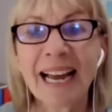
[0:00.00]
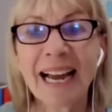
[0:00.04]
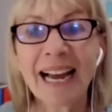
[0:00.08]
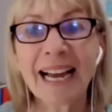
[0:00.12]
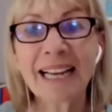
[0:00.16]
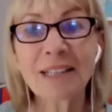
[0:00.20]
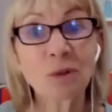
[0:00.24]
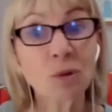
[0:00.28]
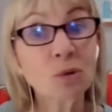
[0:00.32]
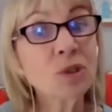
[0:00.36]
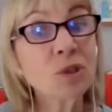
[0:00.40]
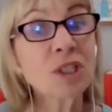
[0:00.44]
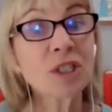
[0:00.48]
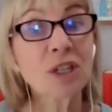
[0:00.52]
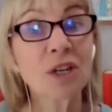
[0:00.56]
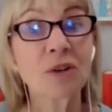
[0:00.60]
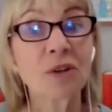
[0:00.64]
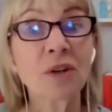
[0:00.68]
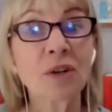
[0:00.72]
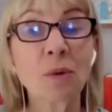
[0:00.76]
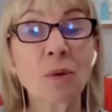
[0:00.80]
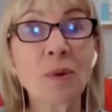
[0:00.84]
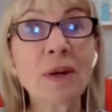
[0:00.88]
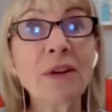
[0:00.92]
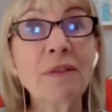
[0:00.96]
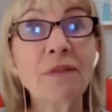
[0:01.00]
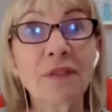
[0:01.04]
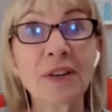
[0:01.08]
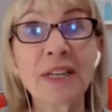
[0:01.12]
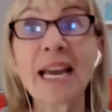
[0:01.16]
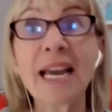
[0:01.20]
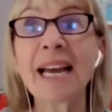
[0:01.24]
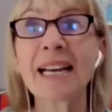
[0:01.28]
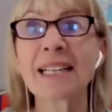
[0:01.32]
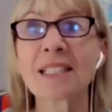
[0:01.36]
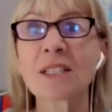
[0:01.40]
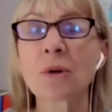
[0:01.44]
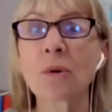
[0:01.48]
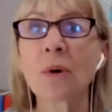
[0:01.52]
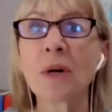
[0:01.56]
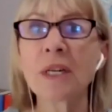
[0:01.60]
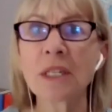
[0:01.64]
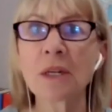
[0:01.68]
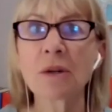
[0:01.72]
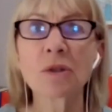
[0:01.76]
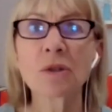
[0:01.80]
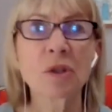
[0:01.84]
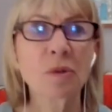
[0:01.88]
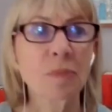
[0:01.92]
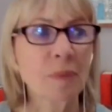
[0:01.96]
And also, you know, we forget quite
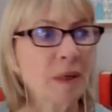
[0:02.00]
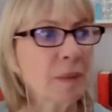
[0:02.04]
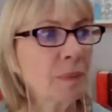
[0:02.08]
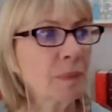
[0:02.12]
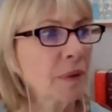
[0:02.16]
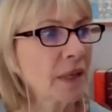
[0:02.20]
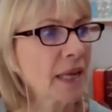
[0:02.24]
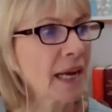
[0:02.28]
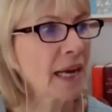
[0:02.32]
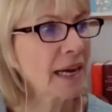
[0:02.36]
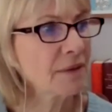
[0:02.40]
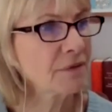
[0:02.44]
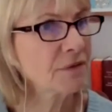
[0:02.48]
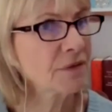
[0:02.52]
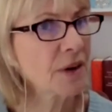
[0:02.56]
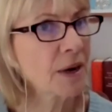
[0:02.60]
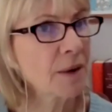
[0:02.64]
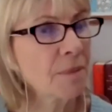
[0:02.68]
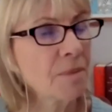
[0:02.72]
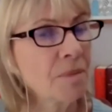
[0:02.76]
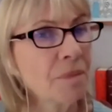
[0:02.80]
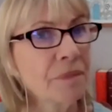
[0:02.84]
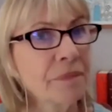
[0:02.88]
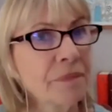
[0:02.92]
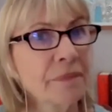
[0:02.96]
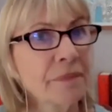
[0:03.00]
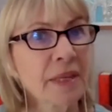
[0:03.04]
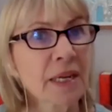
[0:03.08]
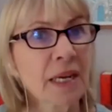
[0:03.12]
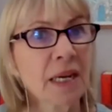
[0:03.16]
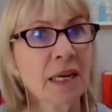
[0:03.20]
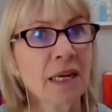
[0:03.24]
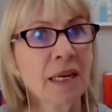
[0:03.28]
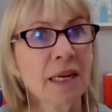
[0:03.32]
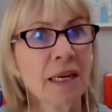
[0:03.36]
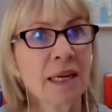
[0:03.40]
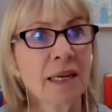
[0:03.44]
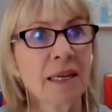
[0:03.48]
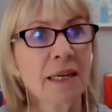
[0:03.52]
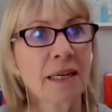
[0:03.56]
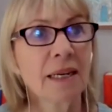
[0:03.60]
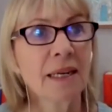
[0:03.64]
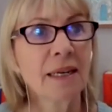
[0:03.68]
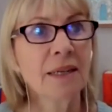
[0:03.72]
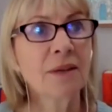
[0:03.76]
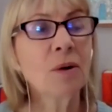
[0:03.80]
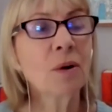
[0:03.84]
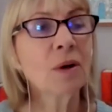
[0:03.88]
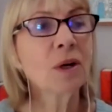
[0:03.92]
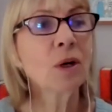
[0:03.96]
a lot of people have, um,
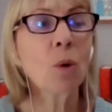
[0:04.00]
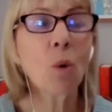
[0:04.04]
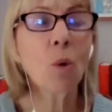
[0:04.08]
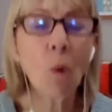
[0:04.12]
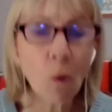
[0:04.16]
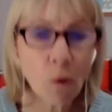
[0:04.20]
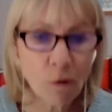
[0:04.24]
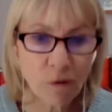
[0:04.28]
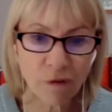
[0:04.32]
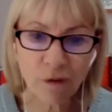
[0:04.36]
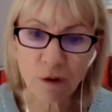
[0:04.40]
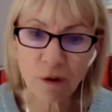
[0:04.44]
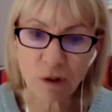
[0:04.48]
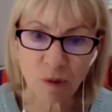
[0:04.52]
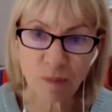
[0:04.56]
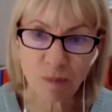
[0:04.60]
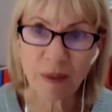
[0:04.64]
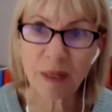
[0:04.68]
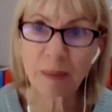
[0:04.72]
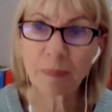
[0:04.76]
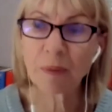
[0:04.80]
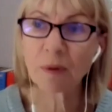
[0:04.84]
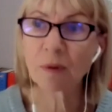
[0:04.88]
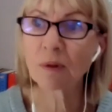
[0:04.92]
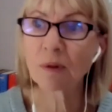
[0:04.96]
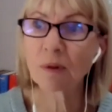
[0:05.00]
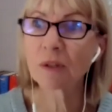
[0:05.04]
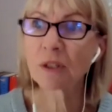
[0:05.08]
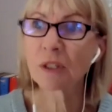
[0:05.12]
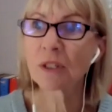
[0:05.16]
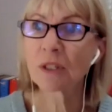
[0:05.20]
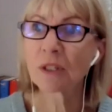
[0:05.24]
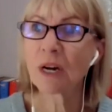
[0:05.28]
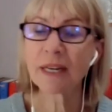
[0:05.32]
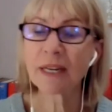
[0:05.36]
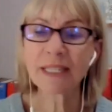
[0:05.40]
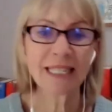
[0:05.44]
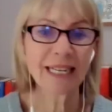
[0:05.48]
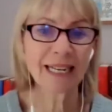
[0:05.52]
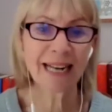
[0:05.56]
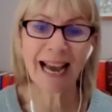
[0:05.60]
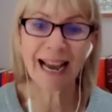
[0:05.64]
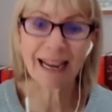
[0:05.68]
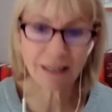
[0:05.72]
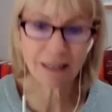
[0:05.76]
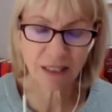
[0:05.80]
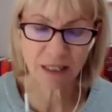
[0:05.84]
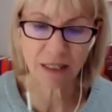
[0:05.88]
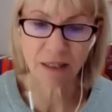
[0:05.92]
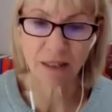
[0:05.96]
you know, an awful lot of people died in
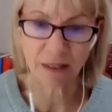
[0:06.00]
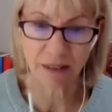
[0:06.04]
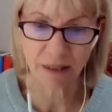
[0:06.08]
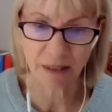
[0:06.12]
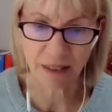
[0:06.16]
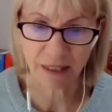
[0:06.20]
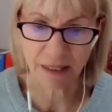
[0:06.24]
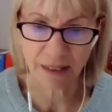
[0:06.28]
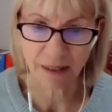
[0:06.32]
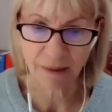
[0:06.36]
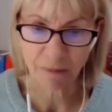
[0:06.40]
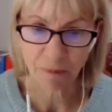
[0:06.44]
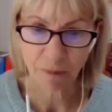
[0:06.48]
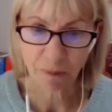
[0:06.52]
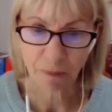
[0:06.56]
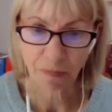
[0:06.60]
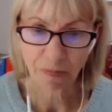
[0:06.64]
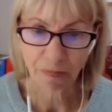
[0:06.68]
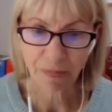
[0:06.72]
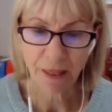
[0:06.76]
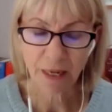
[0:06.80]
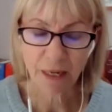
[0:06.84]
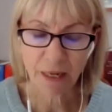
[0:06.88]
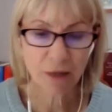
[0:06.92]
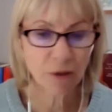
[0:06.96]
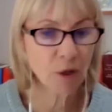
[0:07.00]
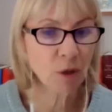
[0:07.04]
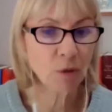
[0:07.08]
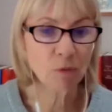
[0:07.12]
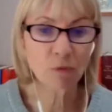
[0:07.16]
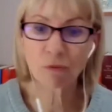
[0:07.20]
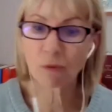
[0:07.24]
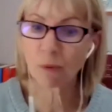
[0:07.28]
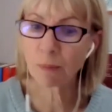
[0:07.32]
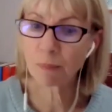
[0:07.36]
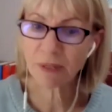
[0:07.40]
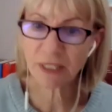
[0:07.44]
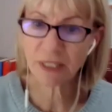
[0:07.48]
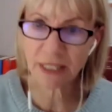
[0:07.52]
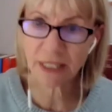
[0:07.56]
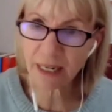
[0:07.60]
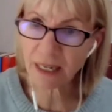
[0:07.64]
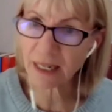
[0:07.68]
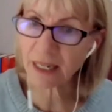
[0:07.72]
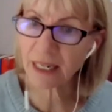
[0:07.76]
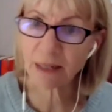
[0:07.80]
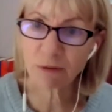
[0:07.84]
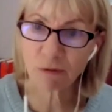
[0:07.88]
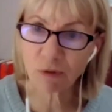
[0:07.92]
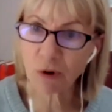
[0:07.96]
accidents, you know,
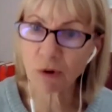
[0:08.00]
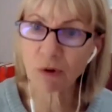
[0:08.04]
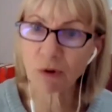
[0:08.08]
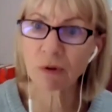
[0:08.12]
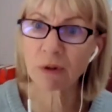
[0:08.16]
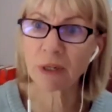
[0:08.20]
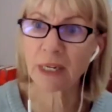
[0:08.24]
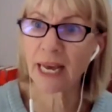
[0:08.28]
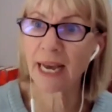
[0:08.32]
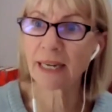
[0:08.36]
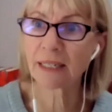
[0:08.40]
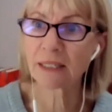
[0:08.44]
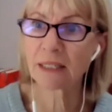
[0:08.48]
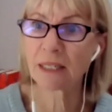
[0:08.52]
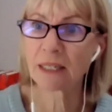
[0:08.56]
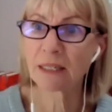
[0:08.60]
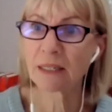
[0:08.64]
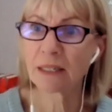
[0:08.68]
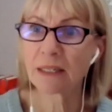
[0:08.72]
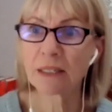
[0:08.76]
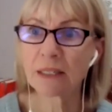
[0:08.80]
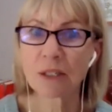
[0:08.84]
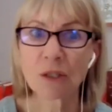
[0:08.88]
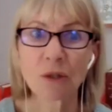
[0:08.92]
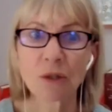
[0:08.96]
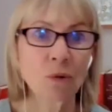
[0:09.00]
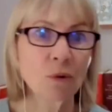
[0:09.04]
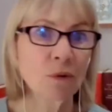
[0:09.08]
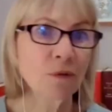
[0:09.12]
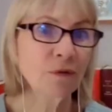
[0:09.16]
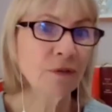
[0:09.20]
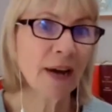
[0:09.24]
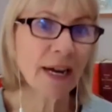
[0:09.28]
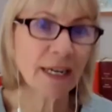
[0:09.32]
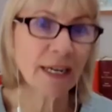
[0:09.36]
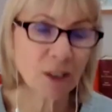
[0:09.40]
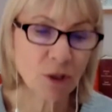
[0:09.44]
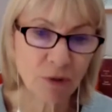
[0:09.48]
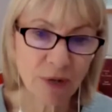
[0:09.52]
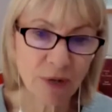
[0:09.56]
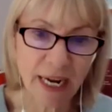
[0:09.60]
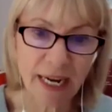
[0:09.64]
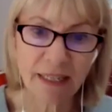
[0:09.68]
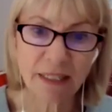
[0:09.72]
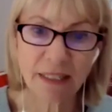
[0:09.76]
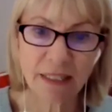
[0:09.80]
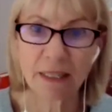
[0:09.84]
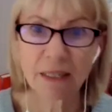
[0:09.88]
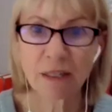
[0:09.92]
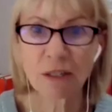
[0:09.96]
particularly rural accidents or factory
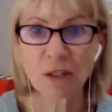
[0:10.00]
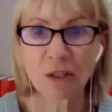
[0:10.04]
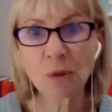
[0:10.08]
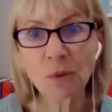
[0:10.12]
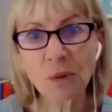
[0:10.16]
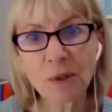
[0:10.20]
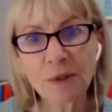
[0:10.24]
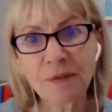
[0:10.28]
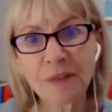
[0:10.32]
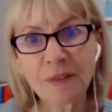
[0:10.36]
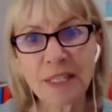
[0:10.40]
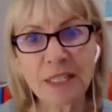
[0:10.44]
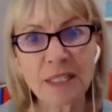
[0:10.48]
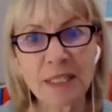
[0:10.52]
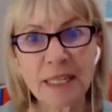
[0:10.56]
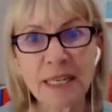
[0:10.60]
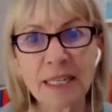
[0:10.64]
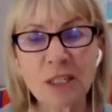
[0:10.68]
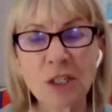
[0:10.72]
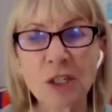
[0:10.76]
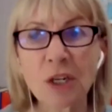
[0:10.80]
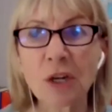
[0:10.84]
accidents, all of these things.